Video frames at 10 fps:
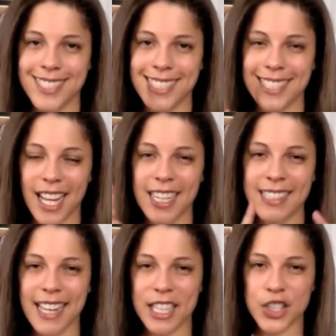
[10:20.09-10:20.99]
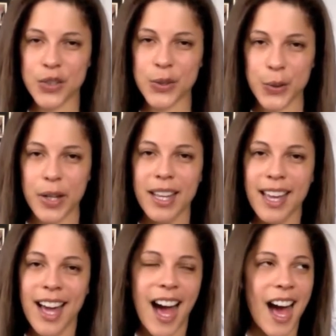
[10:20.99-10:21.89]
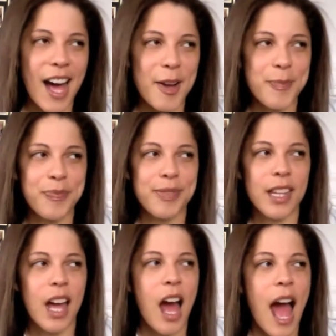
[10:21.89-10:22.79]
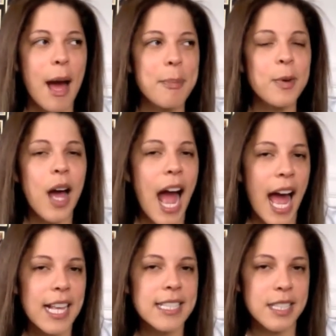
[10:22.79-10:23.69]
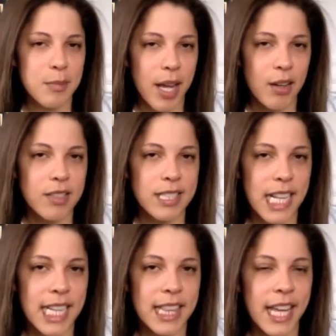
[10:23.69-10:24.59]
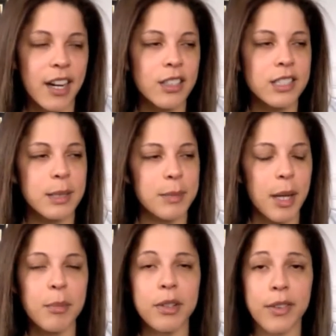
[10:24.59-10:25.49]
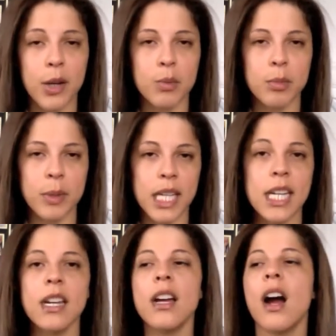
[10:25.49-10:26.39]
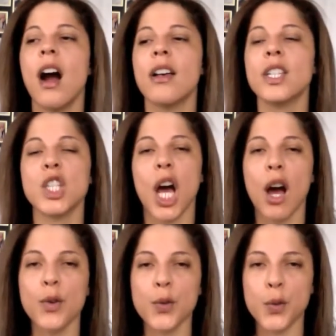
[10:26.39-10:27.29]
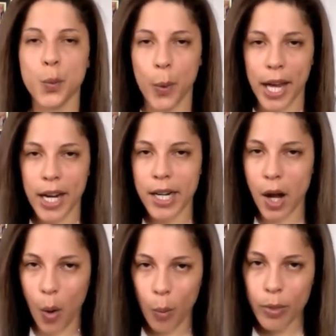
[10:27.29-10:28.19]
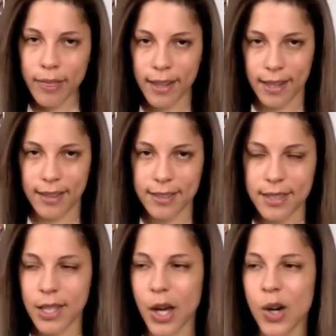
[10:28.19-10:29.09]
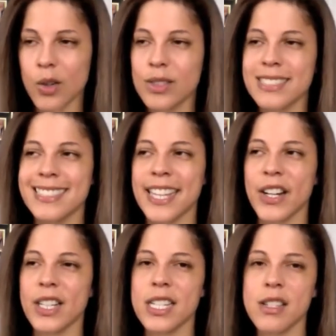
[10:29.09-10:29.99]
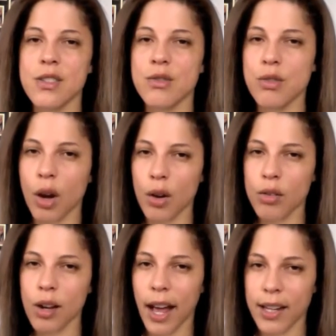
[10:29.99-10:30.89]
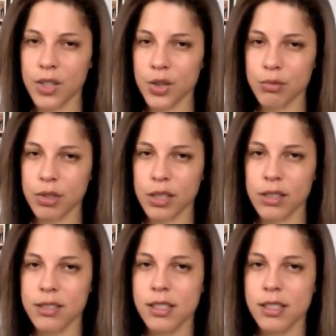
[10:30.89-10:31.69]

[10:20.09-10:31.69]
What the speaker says: Not exactly true. Apple has come out and said that their September event will be software only. So there is no actual